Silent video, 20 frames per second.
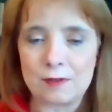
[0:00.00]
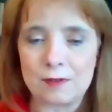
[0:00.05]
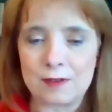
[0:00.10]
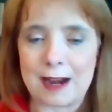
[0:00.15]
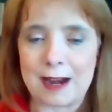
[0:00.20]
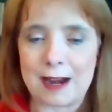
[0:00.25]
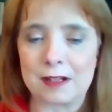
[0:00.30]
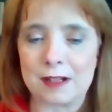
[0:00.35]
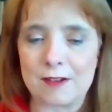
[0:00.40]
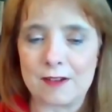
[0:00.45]

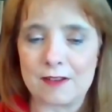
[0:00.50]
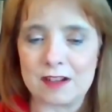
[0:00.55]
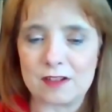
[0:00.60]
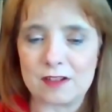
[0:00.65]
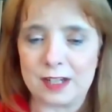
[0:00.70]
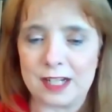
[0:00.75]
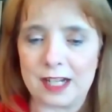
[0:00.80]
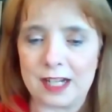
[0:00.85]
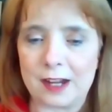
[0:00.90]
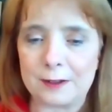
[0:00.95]
right below this
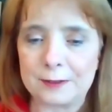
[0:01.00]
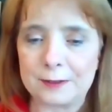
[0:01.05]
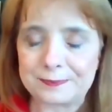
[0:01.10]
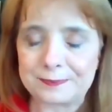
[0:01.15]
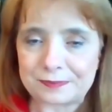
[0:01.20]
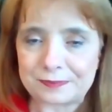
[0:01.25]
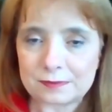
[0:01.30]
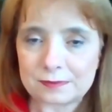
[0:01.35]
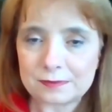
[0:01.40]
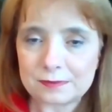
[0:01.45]
video.
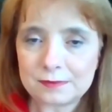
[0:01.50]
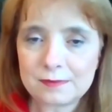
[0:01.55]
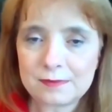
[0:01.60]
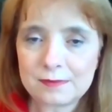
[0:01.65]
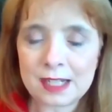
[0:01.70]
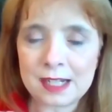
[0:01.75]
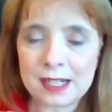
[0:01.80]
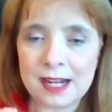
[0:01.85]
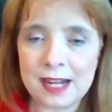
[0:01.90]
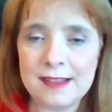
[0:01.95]

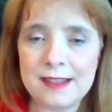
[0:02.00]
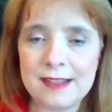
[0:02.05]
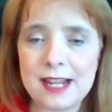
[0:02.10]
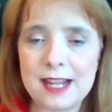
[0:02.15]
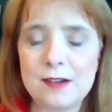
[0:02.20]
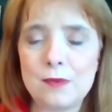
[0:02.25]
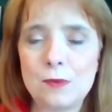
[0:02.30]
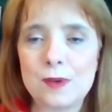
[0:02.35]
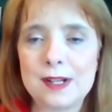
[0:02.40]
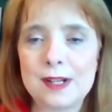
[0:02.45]
And
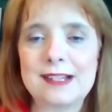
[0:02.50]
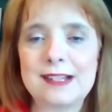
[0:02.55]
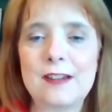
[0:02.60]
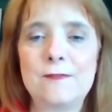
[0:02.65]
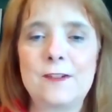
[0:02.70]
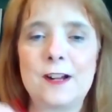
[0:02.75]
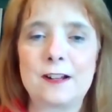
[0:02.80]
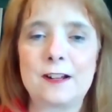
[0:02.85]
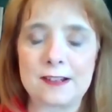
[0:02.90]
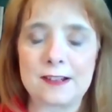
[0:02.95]
then once they
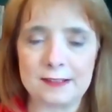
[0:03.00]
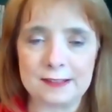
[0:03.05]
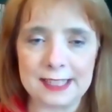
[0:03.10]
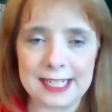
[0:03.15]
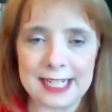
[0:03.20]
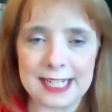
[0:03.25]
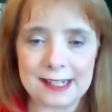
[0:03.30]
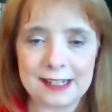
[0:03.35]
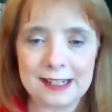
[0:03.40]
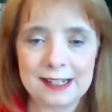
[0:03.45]
follow the
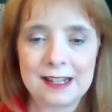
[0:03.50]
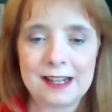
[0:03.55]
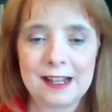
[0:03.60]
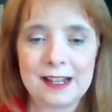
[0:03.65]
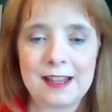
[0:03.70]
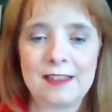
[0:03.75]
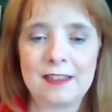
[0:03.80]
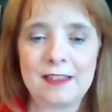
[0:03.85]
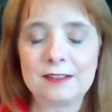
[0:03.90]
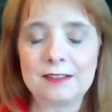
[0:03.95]
link,
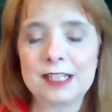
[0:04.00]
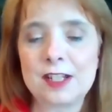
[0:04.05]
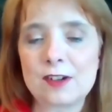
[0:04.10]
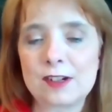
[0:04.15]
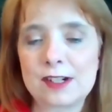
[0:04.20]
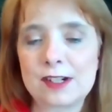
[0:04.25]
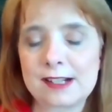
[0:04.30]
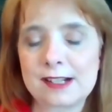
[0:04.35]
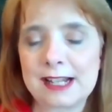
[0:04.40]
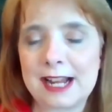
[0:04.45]
they'll either
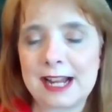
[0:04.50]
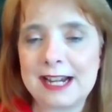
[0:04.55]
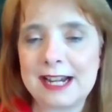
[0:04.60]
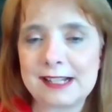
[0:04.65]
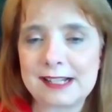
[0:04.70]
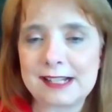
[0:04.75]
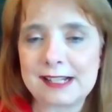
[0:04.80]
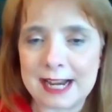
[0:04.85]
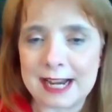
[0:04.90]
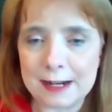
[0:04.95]
decide to
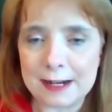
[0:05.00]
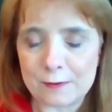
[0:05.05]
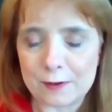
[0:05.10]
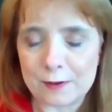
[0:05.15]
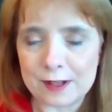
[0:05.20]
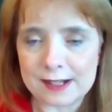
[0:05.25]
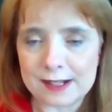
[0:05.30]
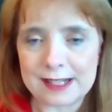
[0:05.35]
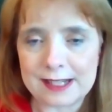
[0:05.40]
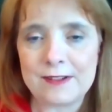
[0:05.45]
sign up for
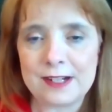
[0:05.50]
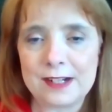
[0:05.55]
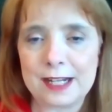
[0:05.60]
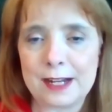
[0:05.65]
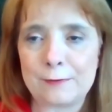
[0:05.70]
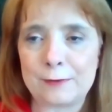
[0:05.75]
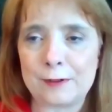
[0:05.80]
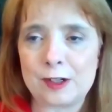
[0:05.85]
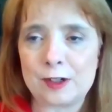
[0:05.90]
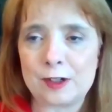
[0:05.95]
the seven day
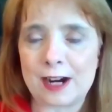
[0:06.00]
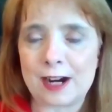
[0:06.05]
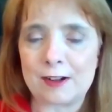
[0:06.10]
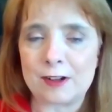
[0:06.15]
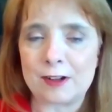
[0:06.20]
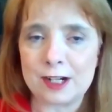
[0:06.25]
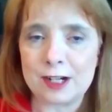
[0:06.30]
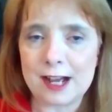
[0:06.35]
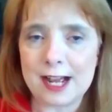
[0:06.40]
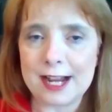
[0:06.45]
free trial
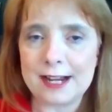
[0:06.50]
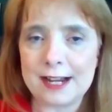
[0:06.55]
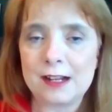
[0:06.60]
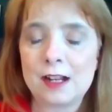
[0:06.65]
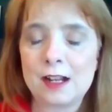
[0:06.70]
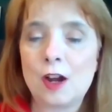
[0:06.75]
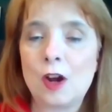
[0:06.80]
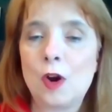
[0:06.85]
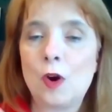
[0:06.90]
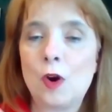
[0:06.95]
or not.
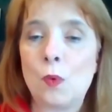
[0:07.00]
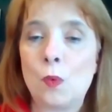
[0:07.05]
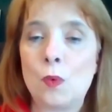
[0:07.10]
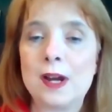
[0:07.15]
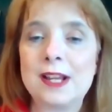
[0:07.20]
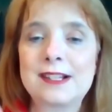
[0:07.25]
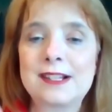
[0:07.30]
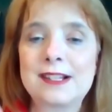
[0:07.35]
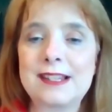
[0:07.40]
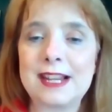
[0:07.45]

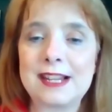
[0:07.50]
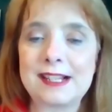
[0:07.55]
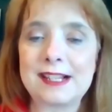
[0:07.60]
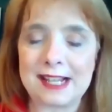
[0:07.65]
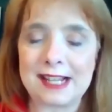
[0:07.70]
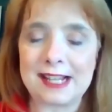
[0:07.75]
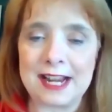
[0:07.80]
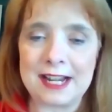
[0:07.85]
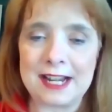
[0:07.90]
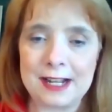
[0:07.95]
Once they
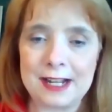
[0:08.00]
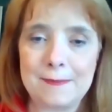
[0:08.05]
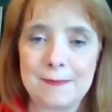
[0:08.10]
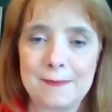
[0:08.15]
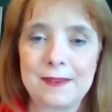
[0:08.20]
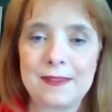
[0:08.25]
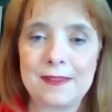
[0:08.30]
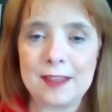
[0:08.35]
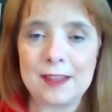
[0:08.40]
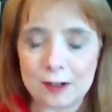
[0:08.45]
sign up,
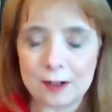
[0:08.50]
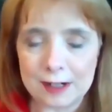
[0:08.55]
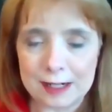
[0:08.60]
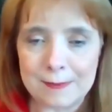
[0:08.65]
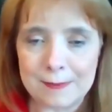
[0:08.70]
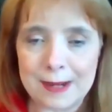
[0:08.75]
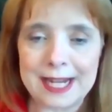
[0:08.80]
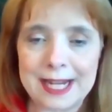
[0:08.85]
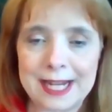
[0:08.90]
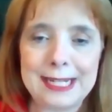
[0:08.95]
then they're in
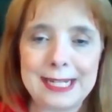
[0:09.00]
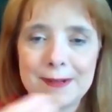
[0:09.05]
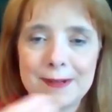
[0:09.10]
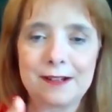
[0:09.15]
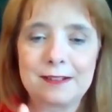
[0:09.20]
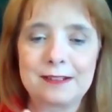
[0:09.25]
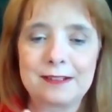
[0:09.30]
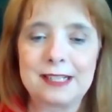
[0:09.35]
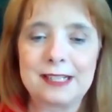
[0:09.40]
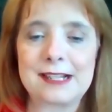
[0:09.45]
my
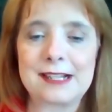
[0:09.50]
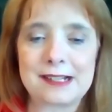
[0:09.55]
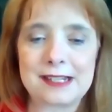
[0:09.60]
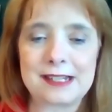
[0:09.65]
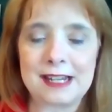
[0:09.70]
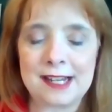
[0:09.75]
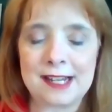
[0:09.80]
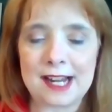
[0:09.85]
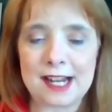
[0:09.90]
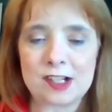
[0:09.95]
email list,
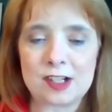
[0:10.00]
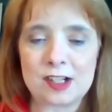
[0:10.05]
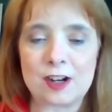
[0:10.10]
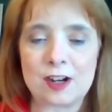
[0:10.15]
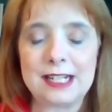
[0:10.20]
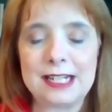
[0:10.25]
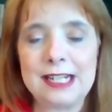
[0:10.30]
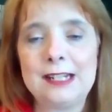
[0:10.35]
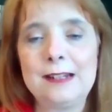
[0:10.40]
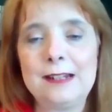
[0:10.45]
and I
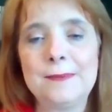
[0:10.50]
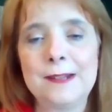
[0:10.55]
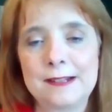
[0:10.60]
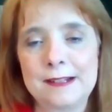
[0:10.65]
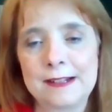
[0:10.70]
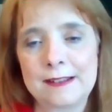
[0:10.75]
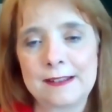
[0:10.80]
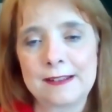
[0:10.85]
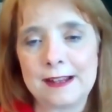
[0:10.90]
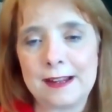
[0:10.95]
start
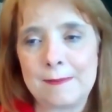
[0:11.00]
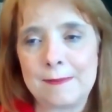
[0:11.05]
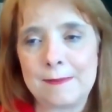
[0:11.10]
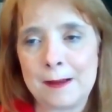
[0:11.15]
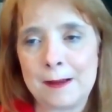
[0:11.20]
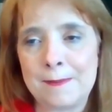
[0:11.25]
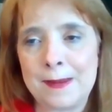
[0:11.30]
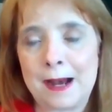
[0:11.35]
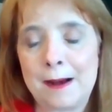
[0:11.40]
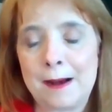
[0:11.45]
emailing them
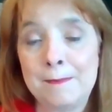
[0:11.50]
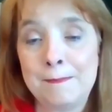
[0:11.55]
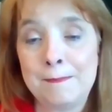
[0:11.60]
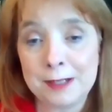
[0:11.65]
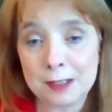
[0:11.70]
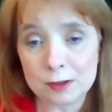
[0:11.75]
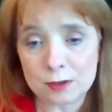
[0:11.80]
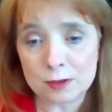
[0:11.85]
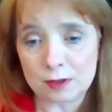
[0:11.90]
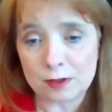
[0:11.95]
about
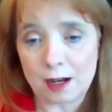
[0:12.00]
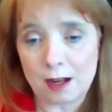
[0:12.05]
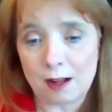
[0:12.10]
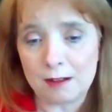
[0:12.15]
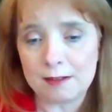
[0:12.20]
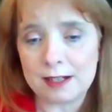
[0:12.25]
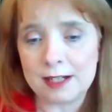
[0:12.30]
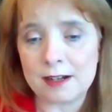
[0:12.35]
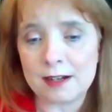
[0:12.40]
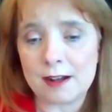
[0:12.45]

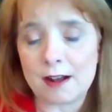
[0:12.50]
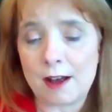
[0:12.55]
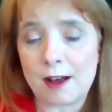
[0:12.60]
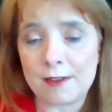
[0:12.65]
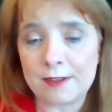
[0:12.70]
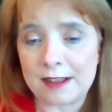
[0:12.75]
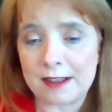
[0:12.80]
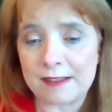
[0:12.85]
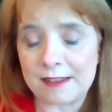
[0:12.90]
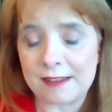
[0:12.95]
Builderall and
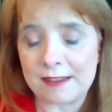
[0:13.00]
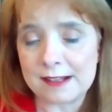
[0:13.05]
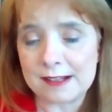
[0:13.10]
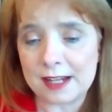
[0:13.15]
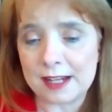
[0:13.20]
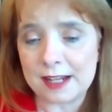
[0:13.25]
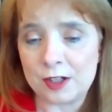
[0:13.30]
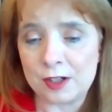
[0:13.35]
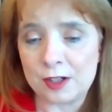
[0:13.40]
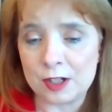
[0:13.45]
all the things
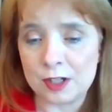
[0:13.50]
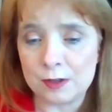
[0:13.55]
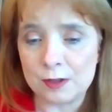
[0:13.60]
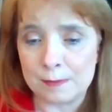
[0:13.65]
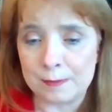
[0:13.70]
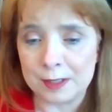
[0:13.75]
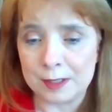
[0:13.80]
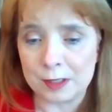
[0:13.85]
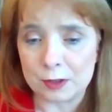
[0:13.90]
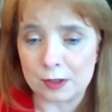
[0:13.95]
that you can do
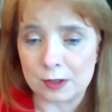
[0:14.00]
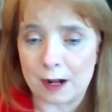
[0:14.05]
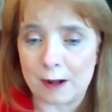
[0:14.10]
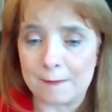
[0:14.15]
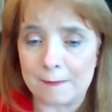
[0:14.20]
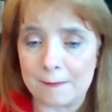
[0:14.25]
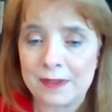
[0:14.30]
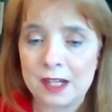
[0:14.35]
in Builderall.